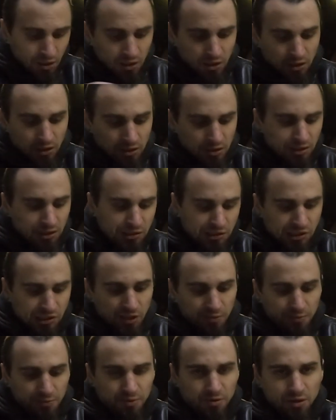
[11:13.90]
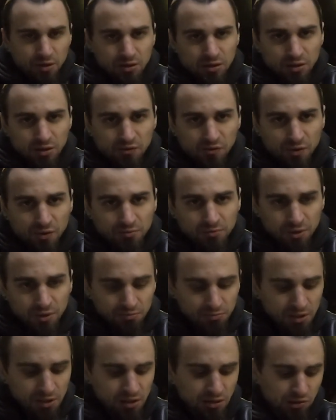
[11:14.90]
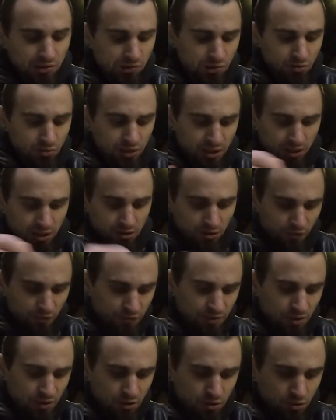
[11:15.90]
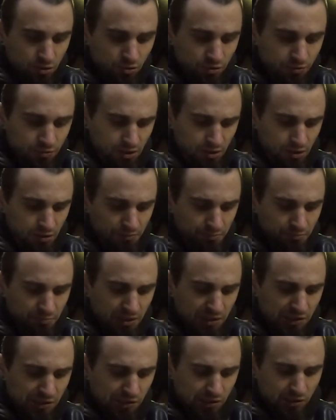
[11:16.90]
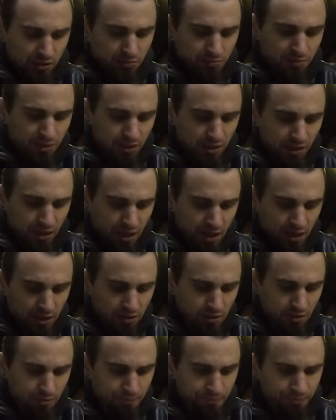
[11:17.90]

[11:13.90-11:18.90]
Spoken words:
It is separated from the meat, so you kind of need to mix it by hand.